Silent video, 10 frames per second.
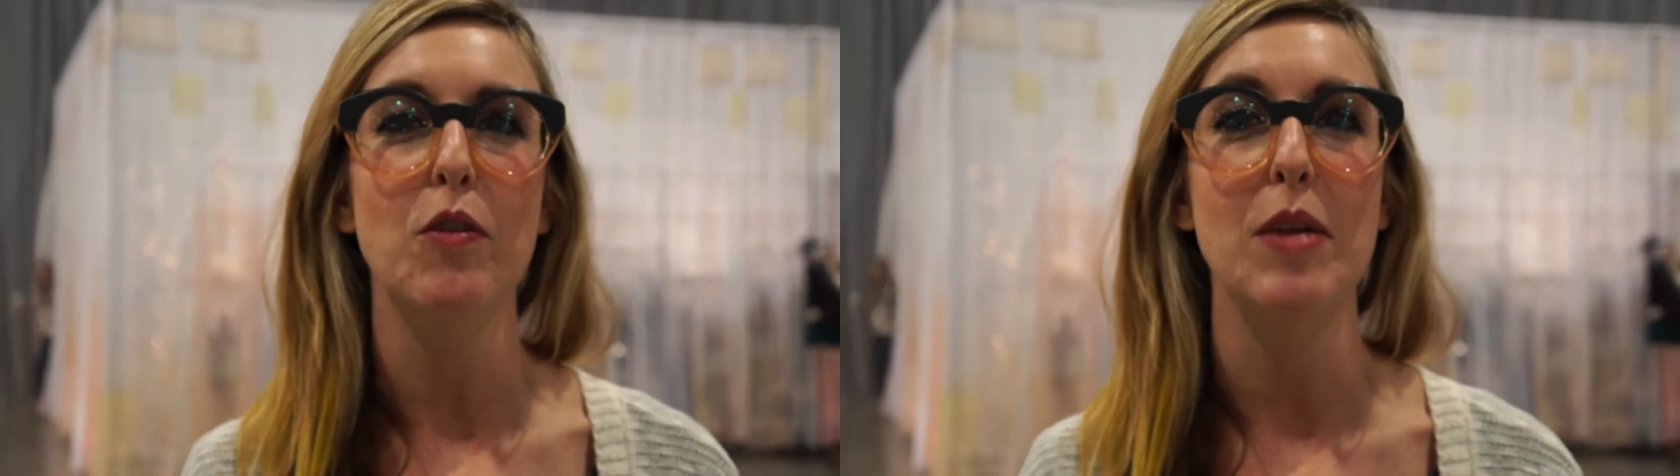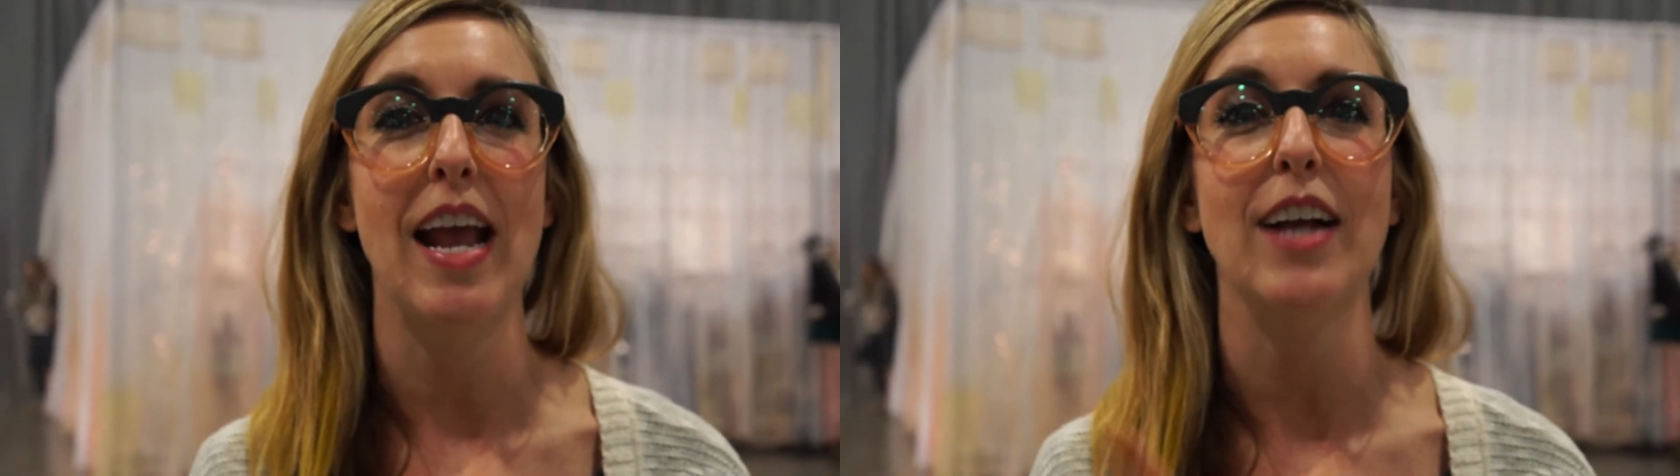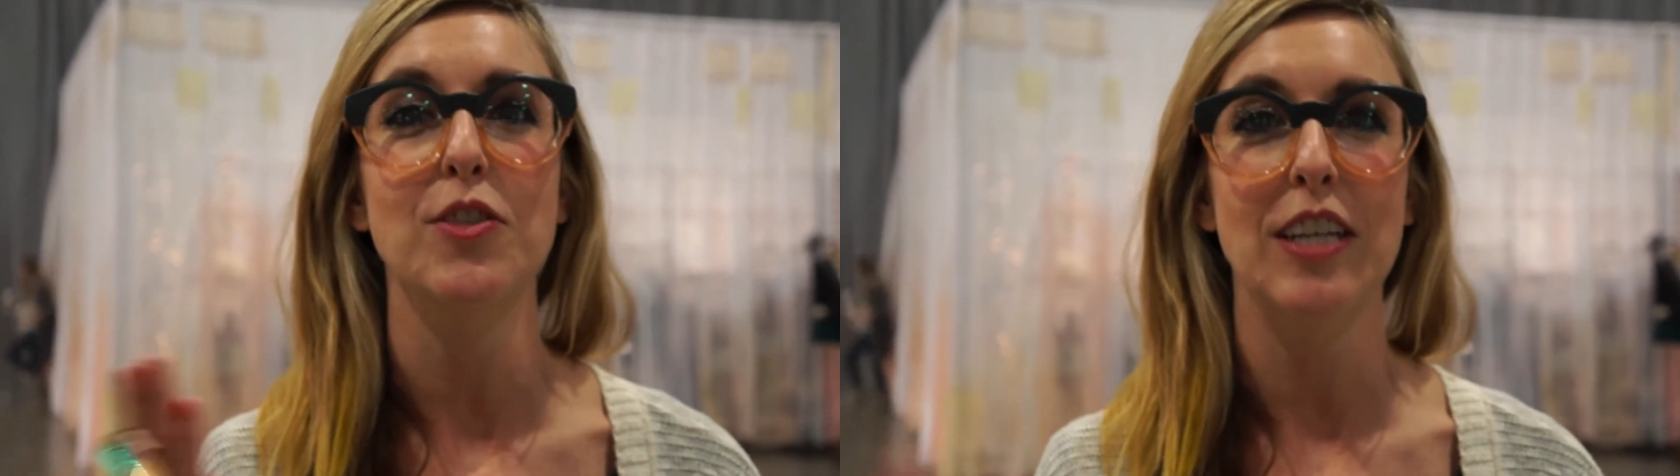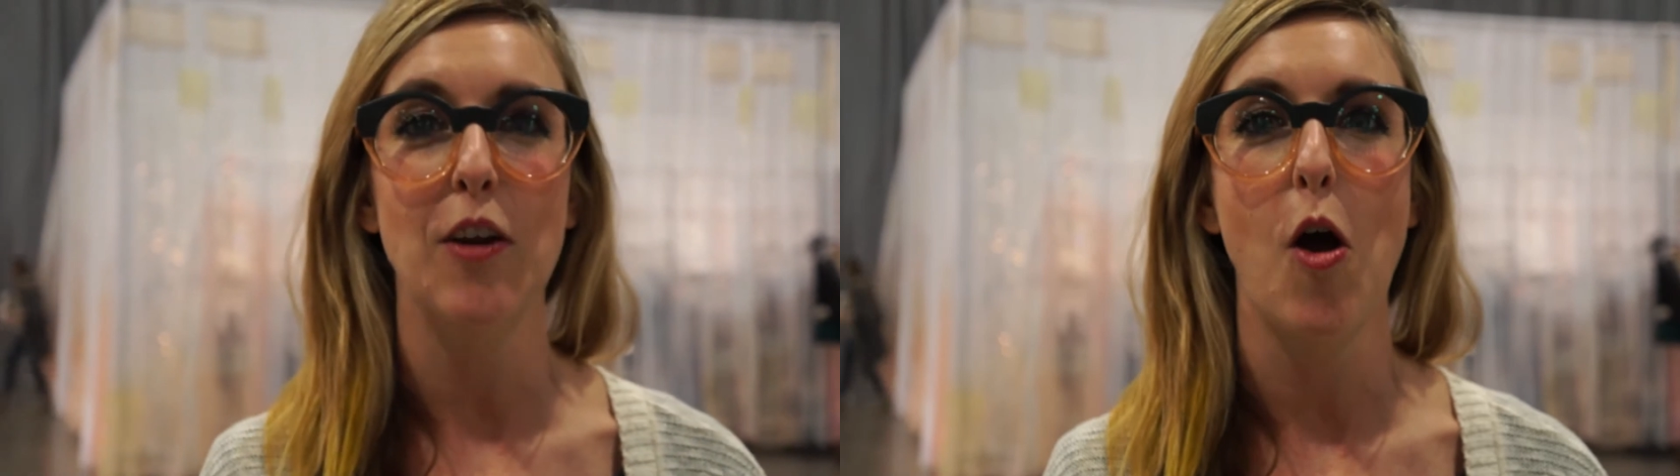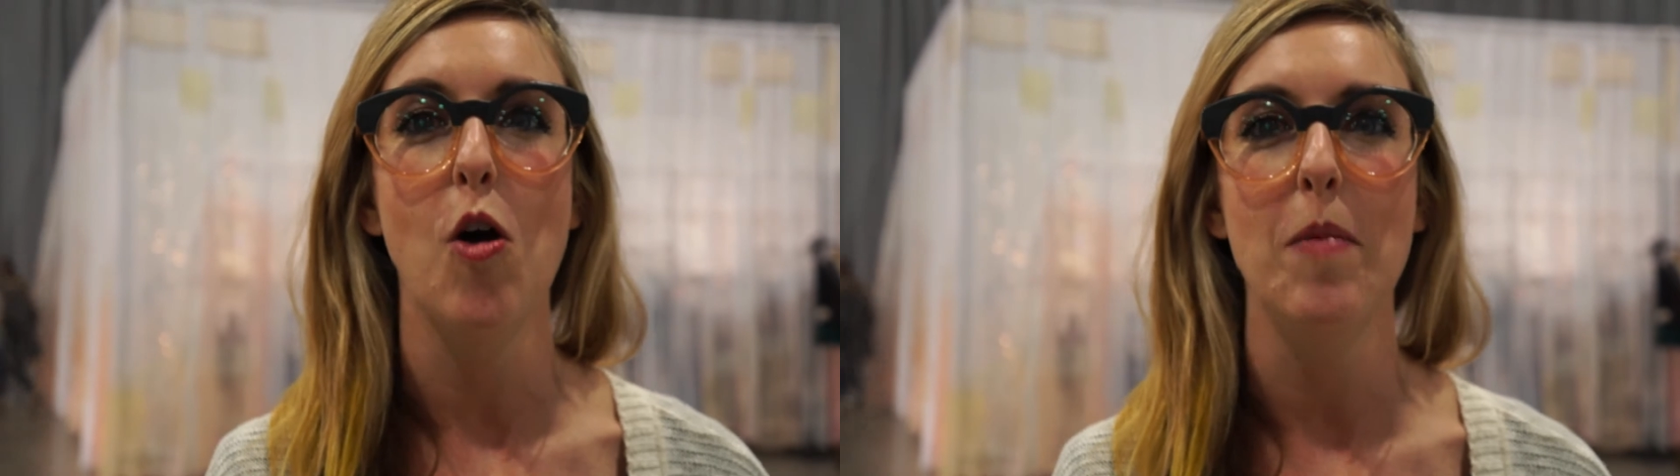for when I actually
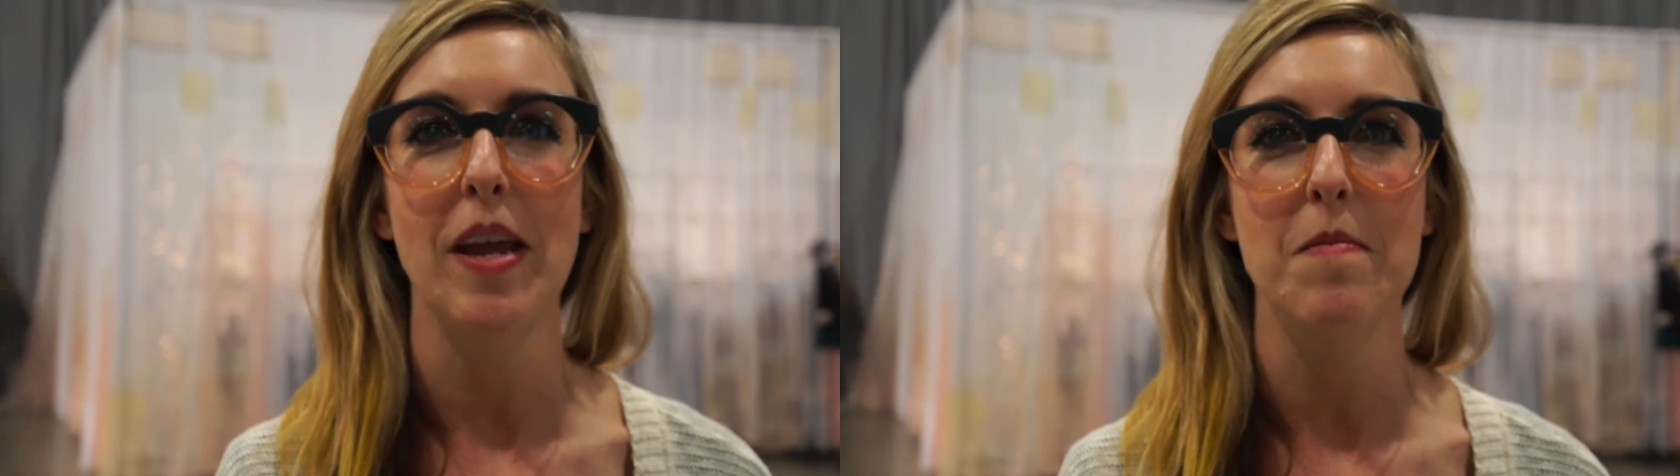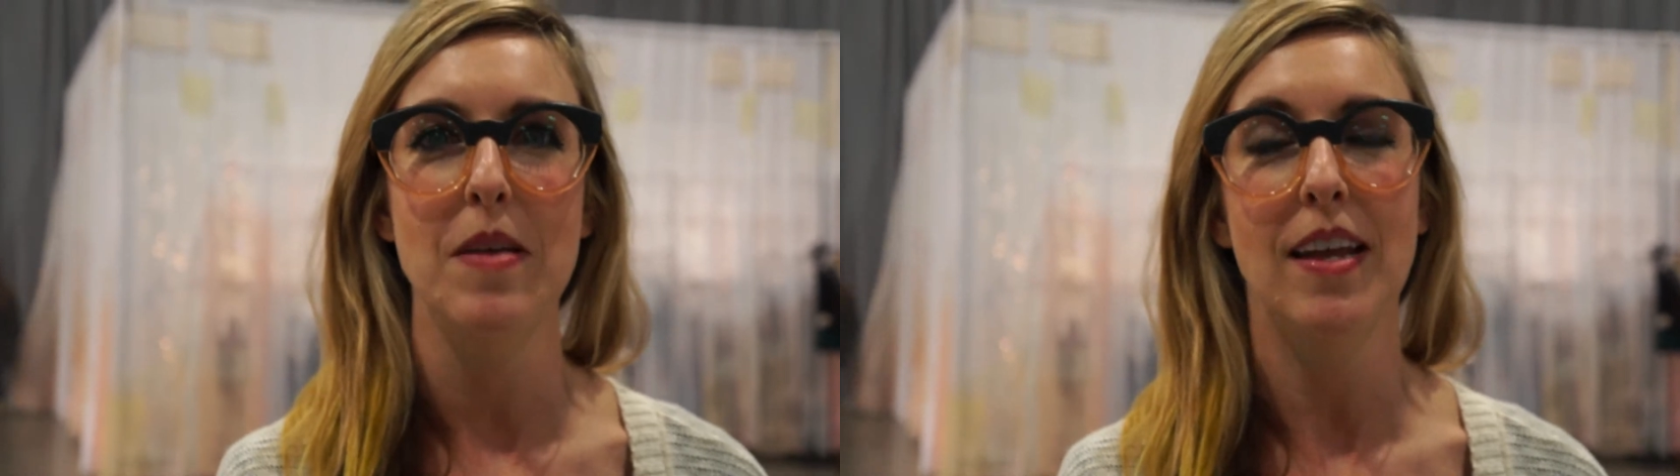get home and